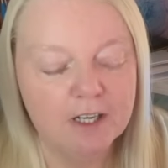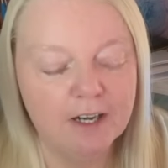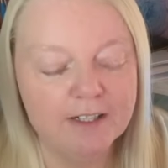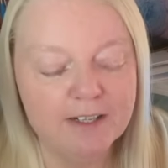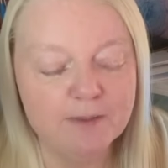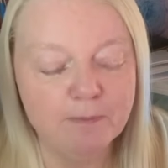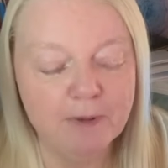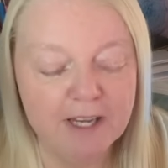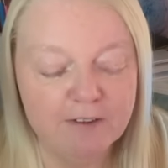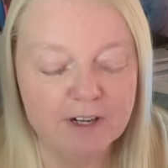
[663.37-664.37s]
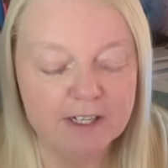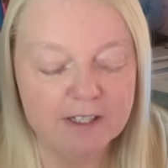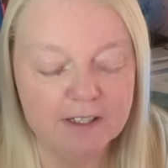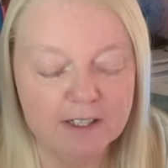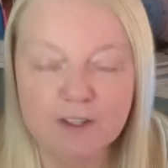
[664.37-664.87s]
And he's
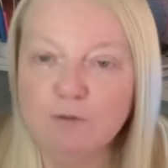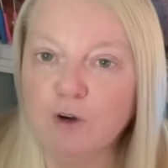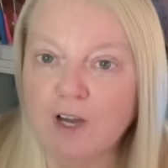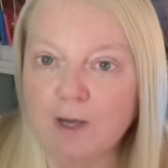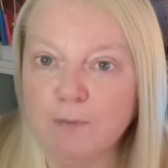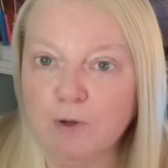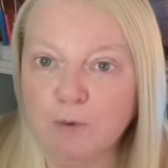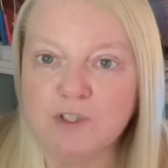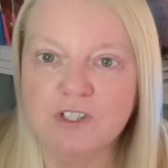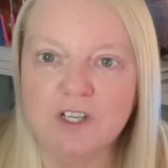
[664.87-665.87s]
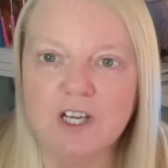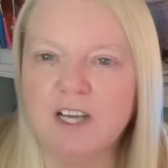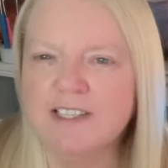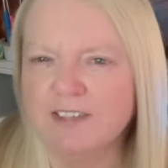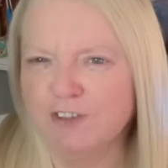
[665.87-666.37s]
appearing in the Royal Albert Hall tonight.
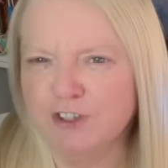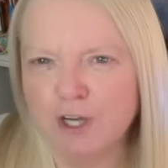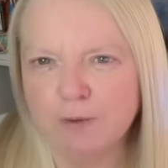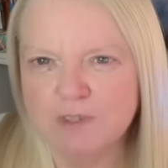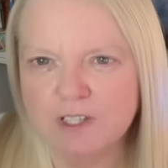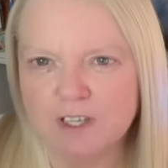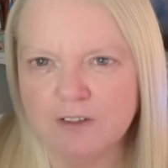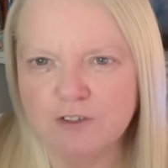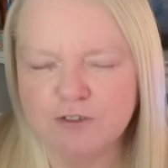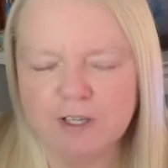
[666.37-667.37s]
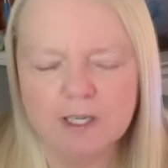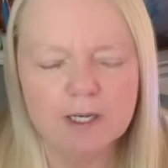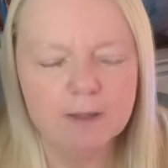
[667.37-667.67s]
I didn't even know he was in the country.